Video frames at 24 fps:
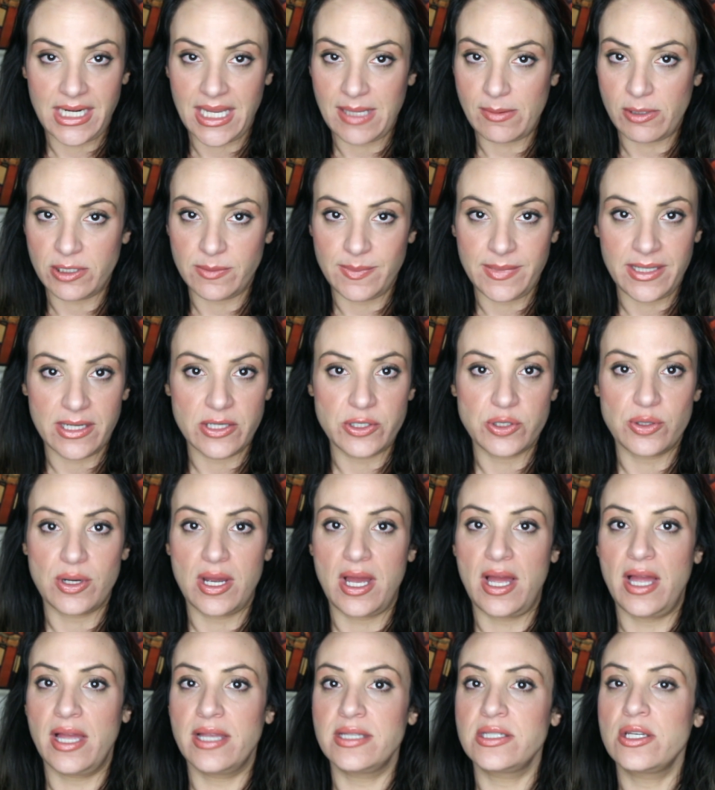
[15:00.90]
enabled me on
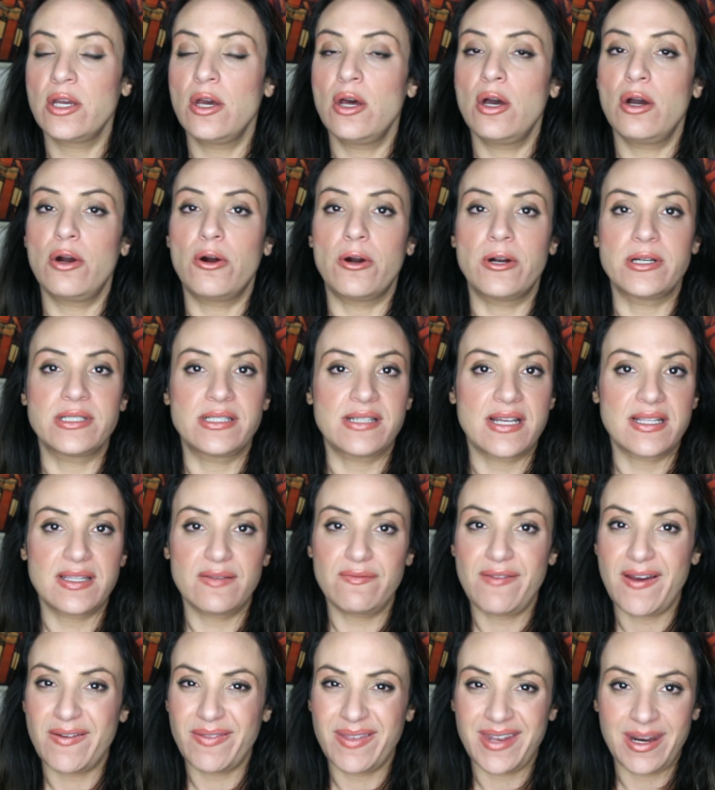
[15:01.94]
drugs, or it's not the
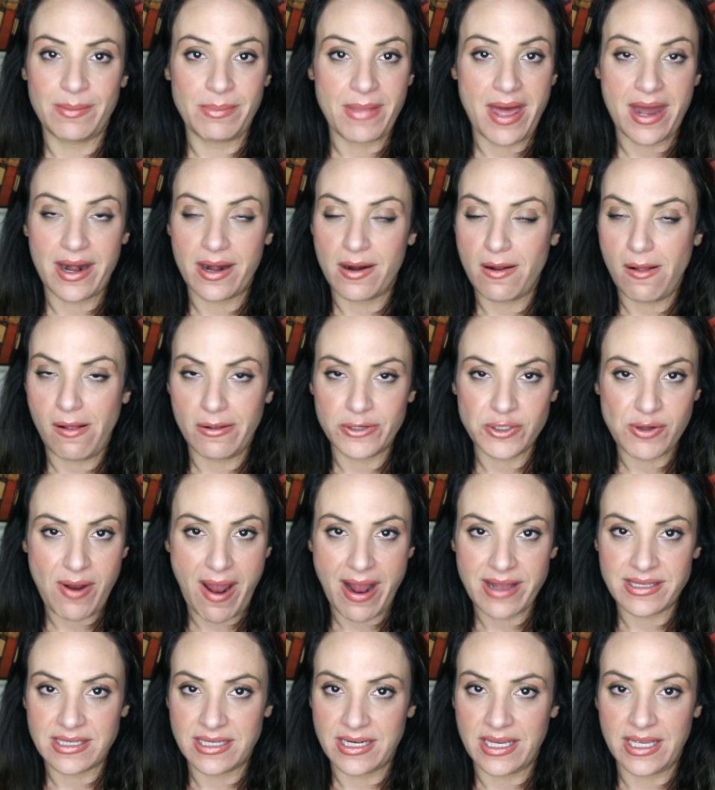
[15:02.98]
fact that I'm not at all
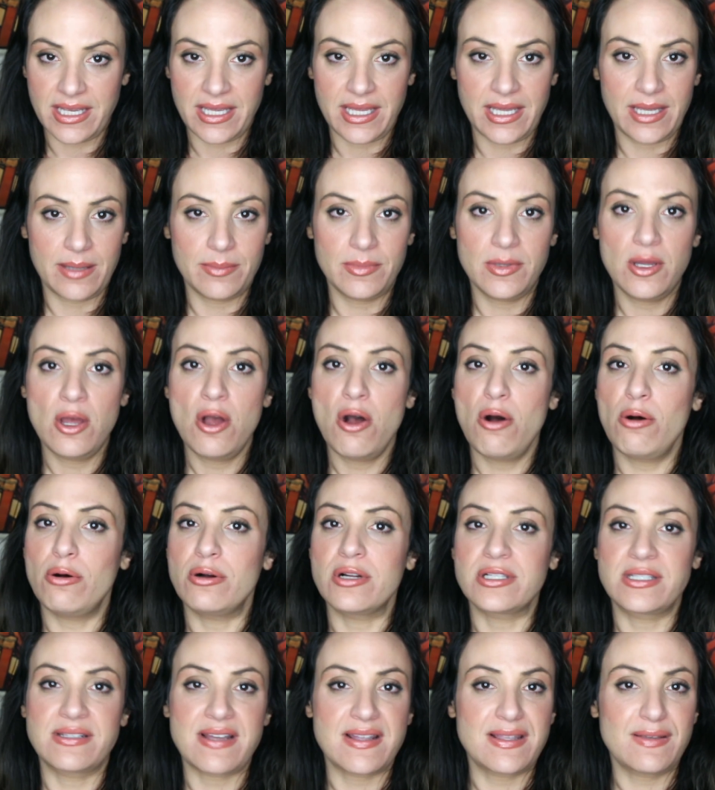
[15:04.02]
attracted to him,
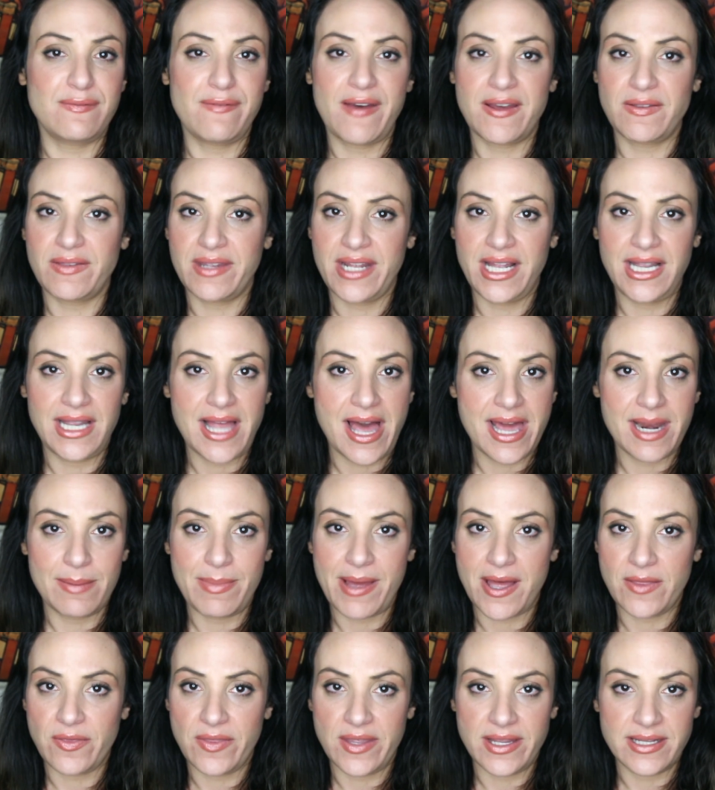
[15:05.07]
or it's not the fact that he lied
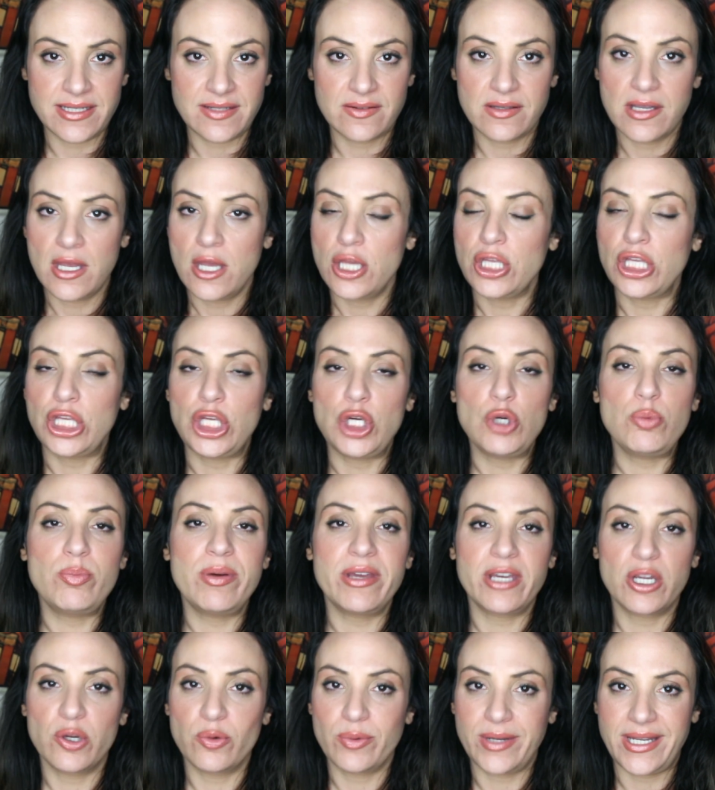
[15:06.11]
about this, you
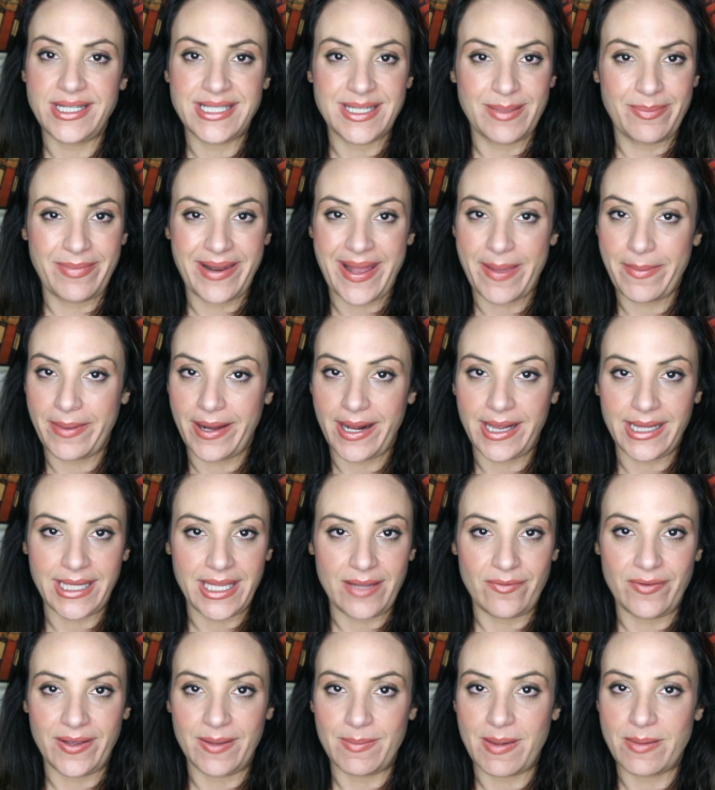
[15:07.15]
pick a reason, but I'm gonna
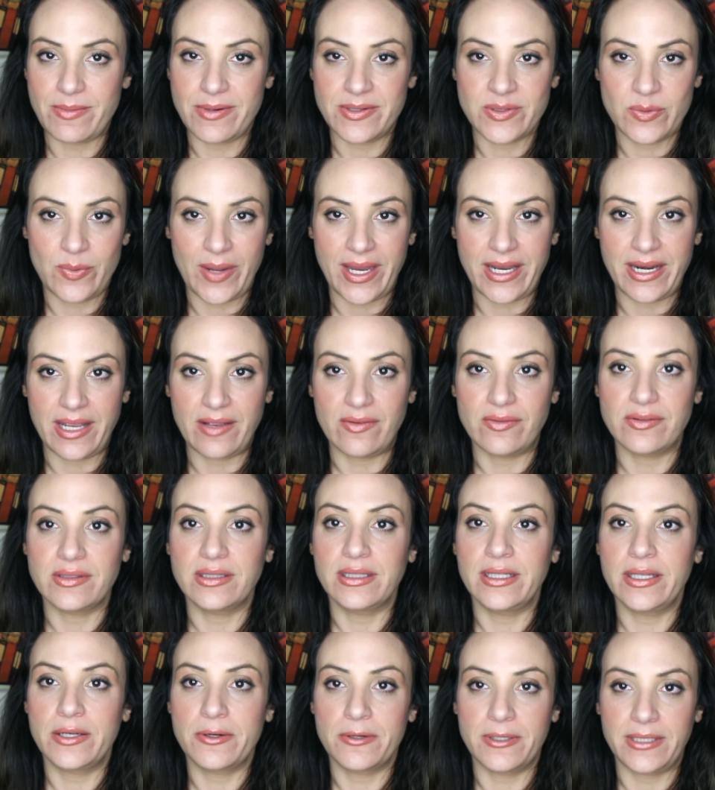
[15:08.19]
leave him. I'm just waiting
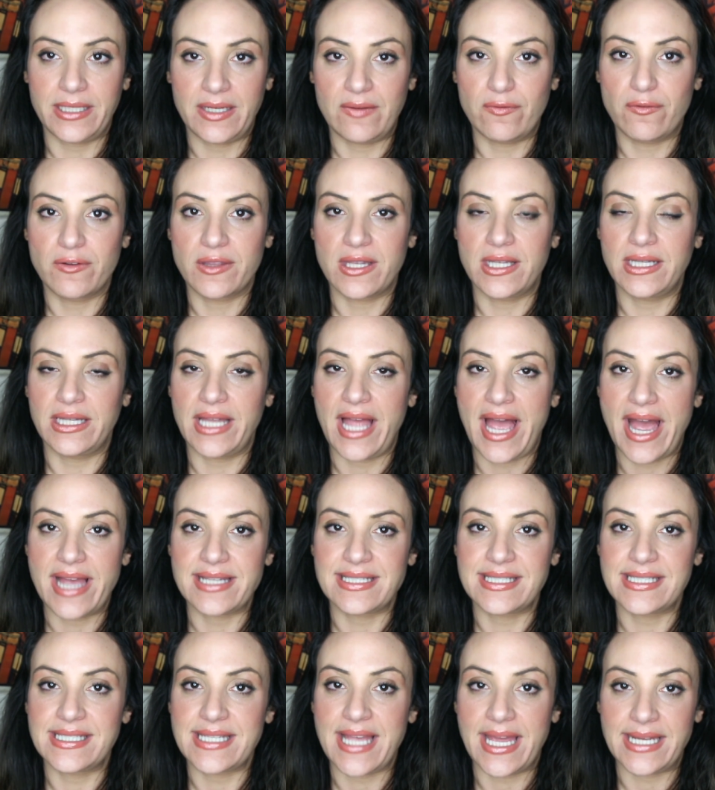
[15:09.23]
literally for the
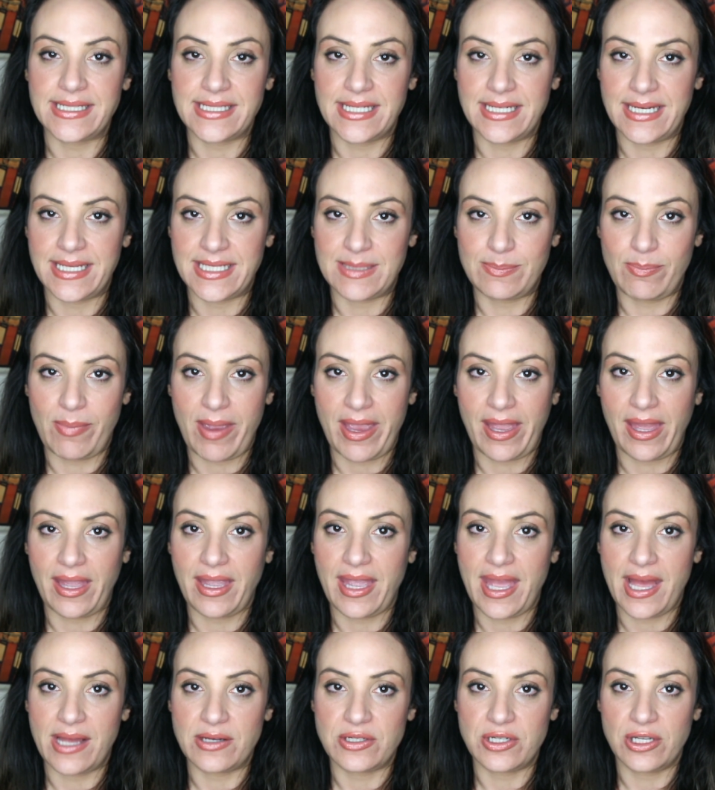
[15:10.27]
last cent in his bank
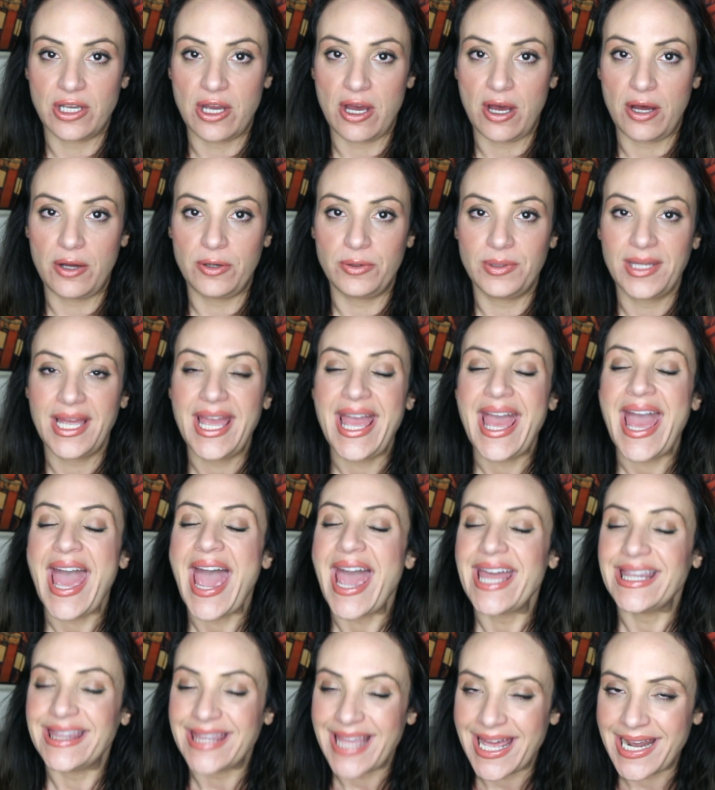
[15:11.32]
account to go.
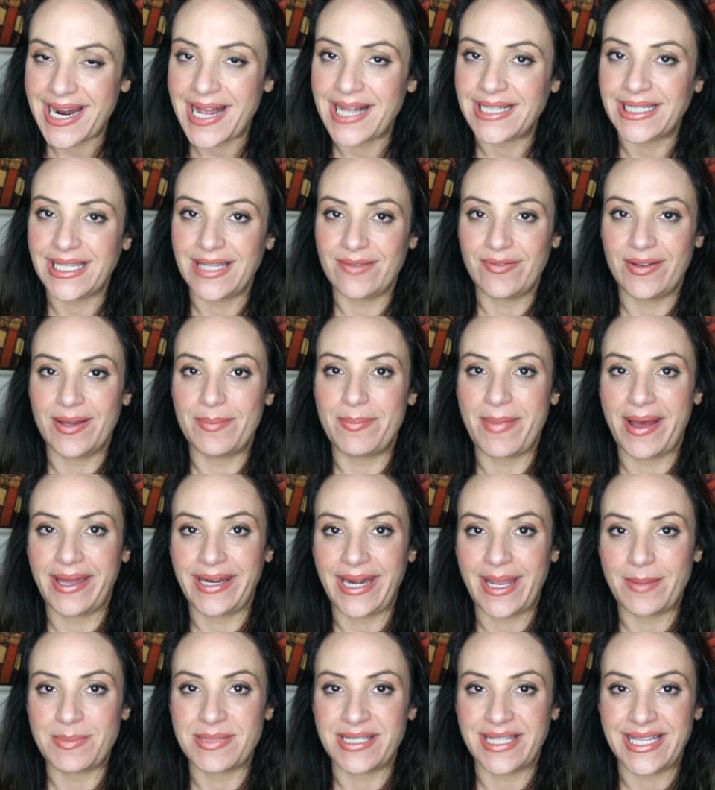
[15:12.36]
And then I'll leave him. My
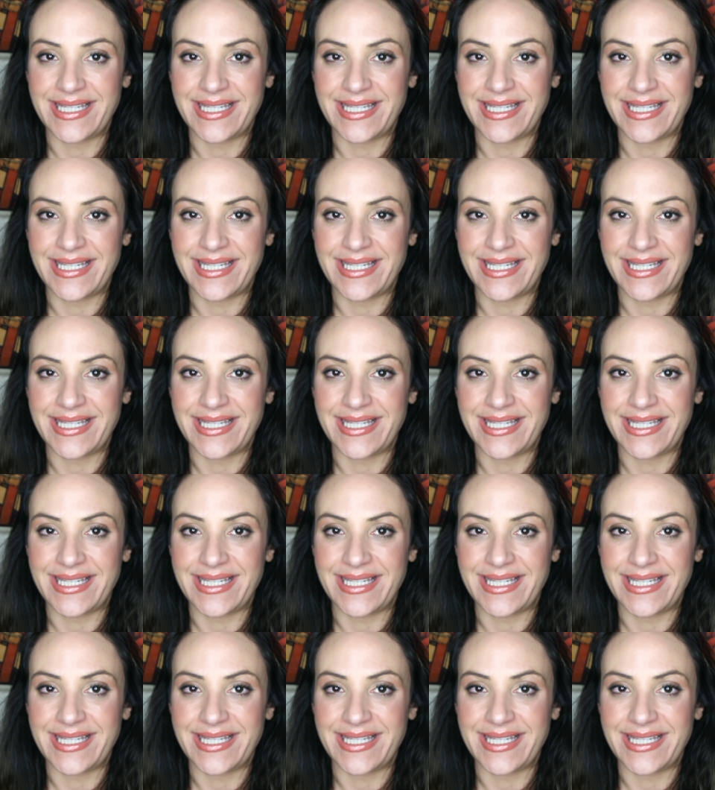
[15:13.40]
name's